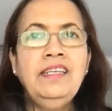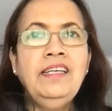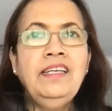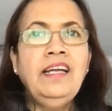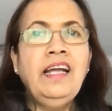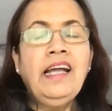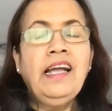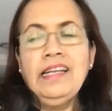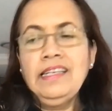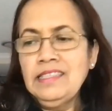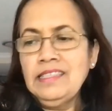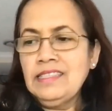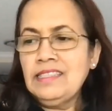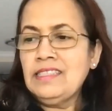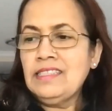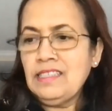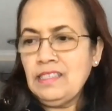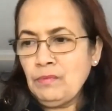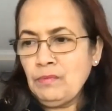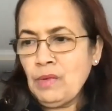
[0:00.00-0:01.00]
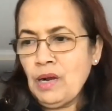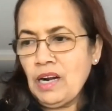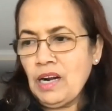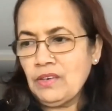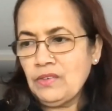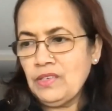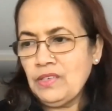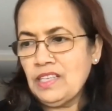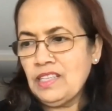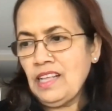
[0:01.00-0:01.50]
And
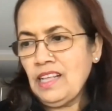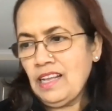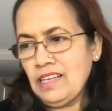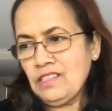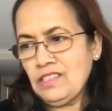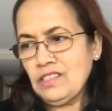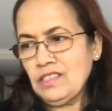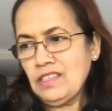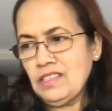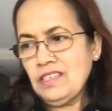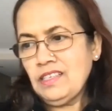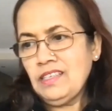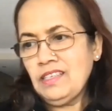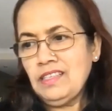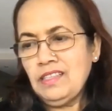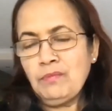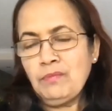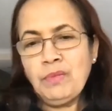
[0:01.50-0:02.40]
Margaret Thatcher,